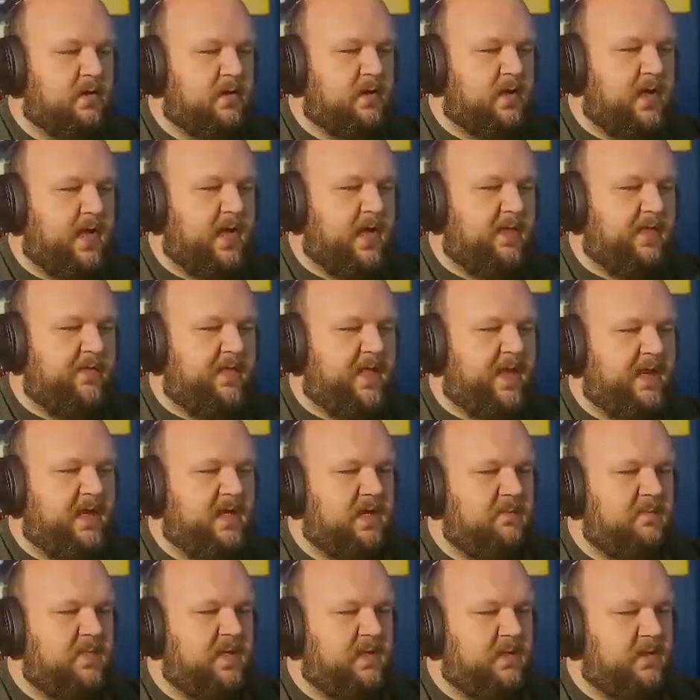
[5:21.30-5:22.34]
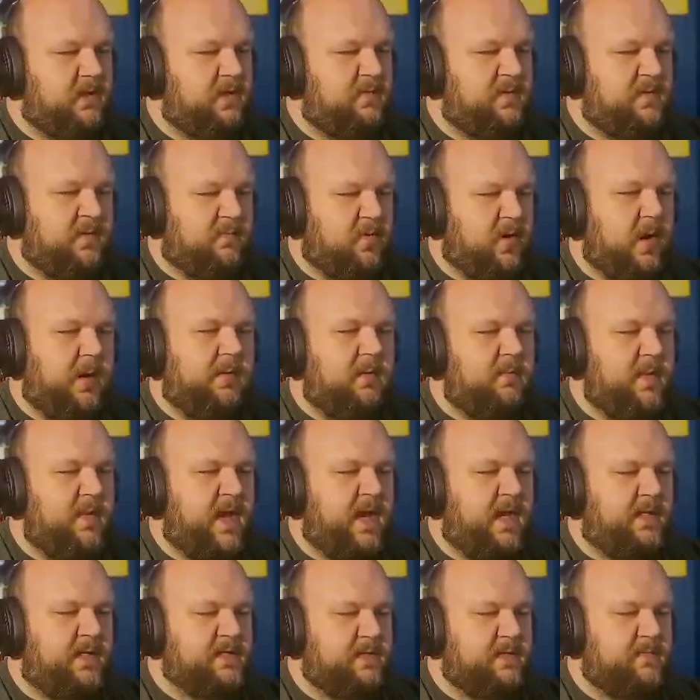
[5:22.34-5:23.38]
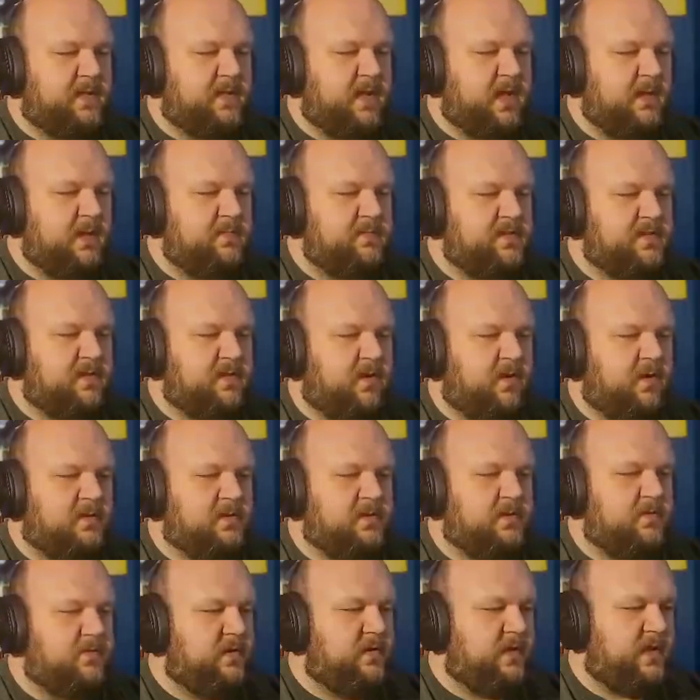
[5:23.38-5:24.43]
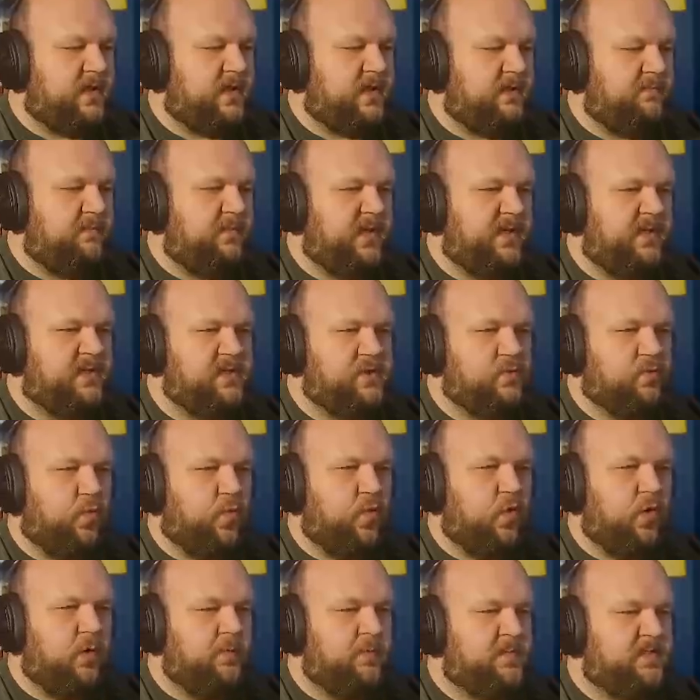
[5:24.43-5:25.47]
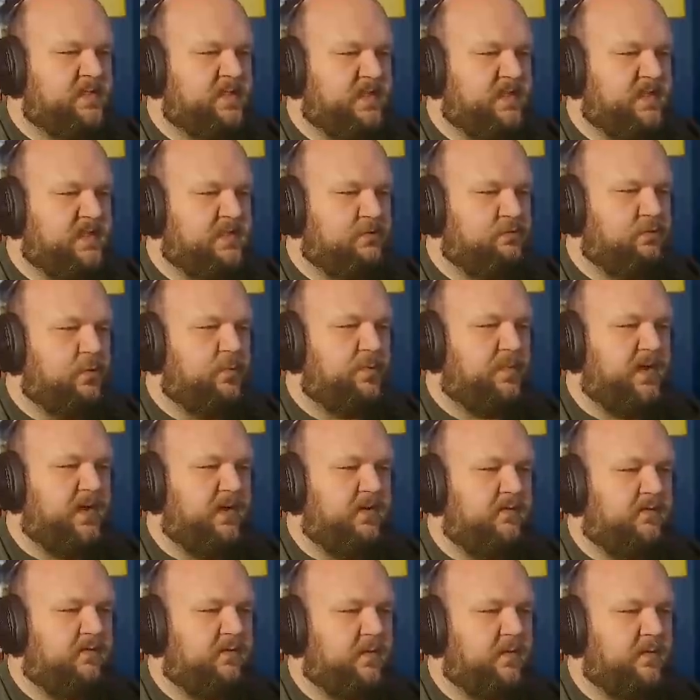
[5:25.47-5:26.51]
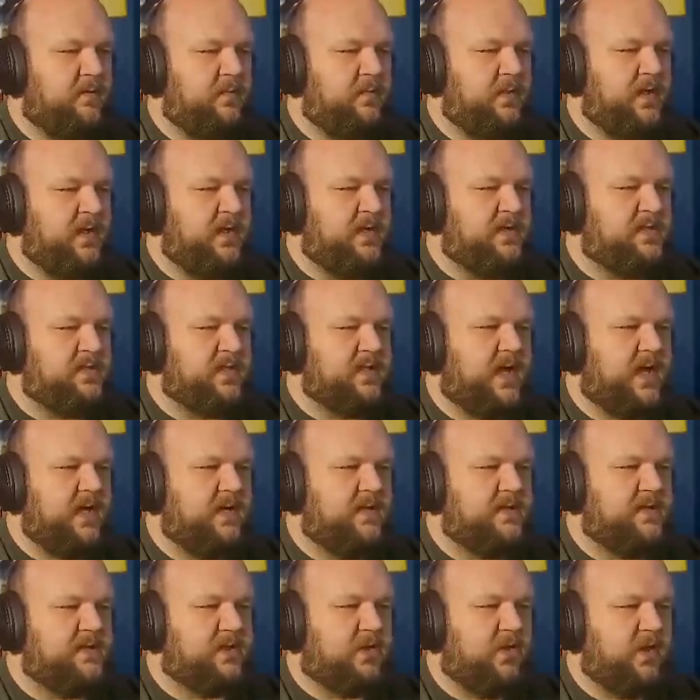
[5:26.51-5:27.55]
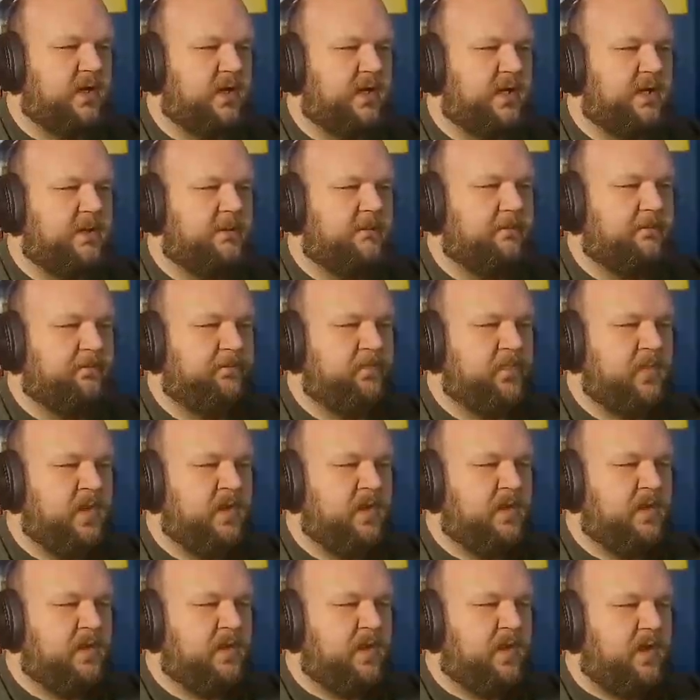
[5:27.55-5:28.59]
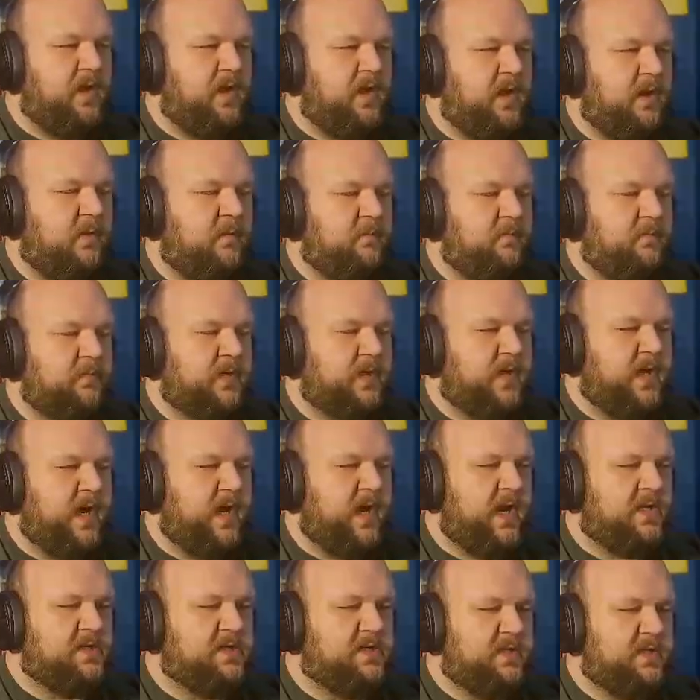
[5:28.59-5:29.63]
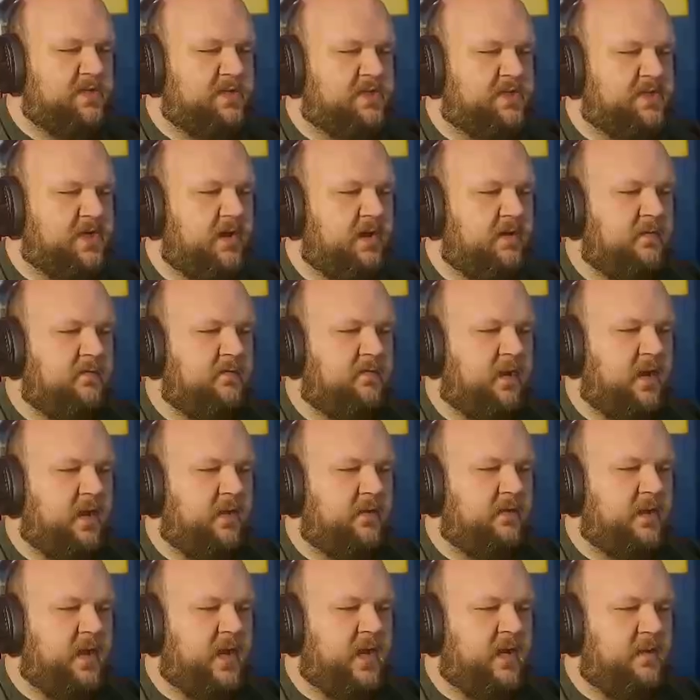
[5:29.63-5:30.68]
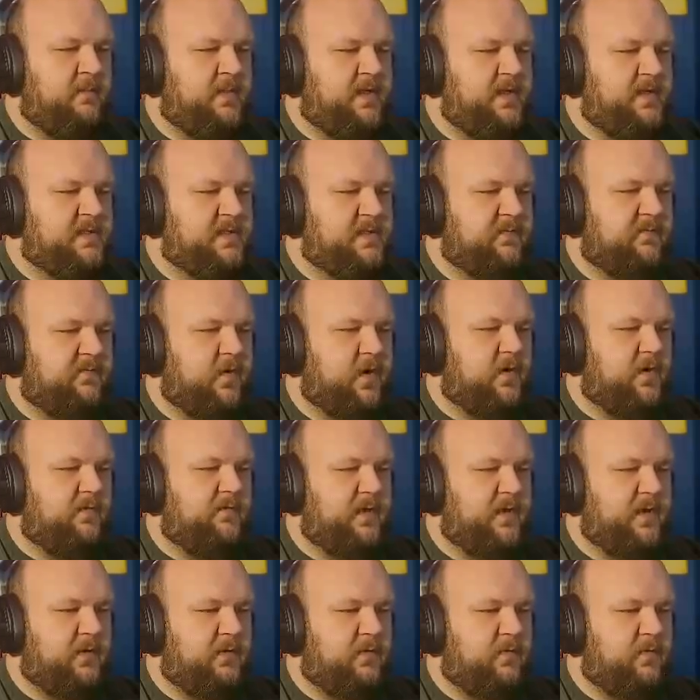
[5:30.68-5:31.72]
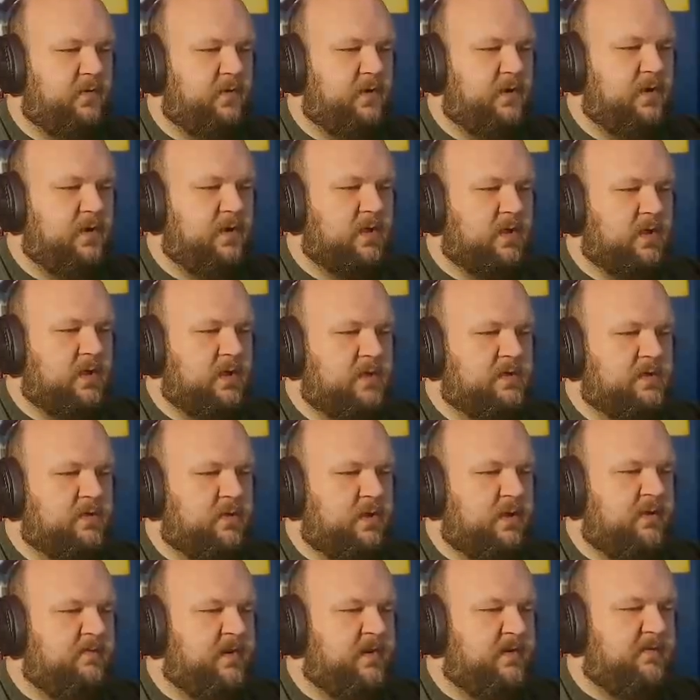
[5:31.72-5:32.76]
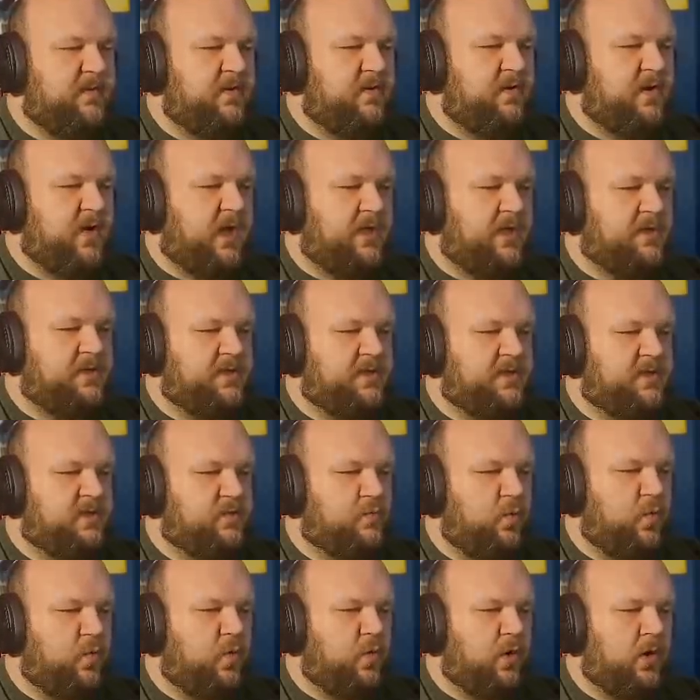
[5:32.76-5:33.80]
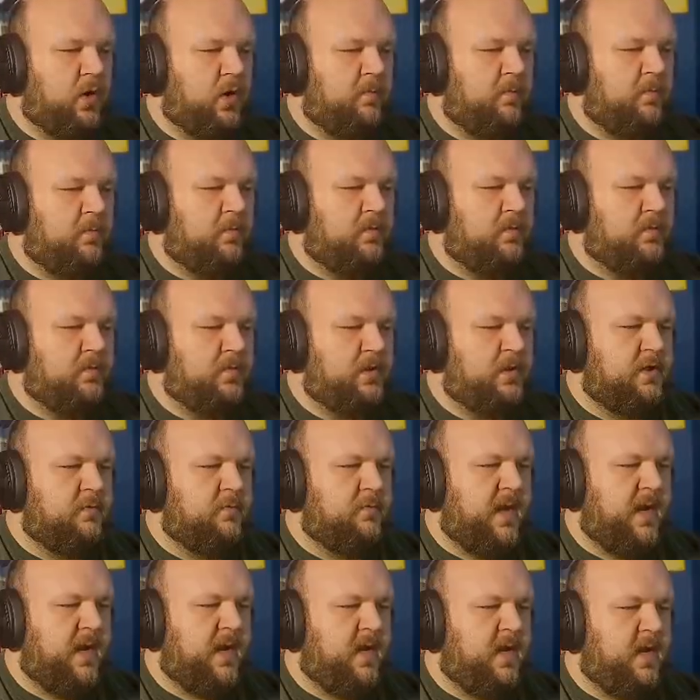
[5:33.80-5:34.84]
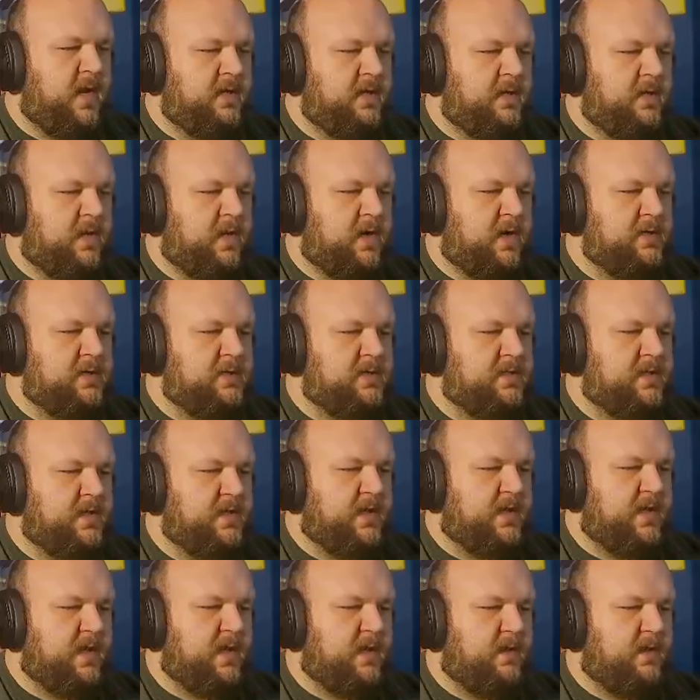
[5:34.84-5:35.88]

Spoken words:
and that can be a little bit problematic sometimes. Also, the big swarms that swoop in from each side of the screen can actually shove other enemies in front of you. So even if you dodge the swarm, you may not dodge the